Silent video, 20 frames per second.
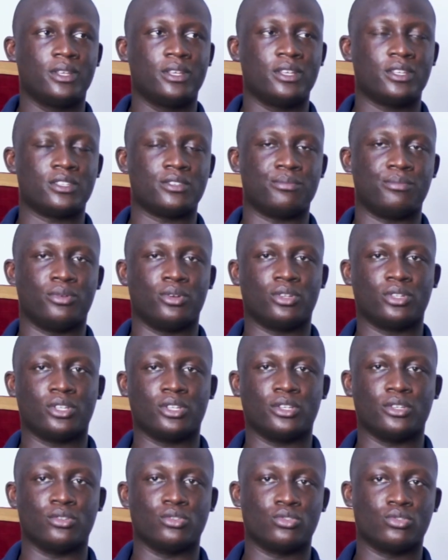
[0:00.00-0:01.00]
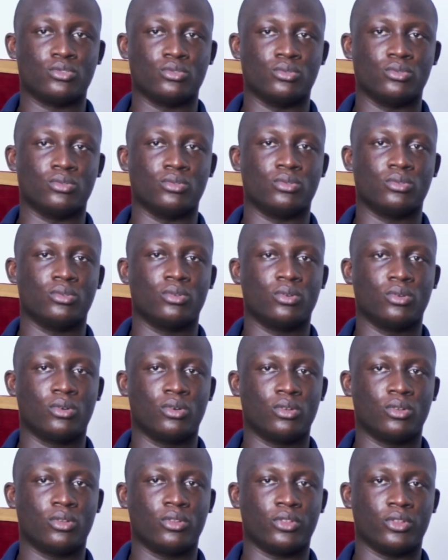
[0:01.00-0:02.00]
is brought into
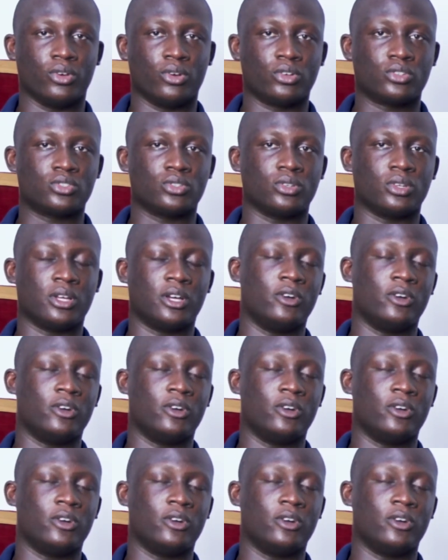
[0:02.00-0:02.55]
the auction.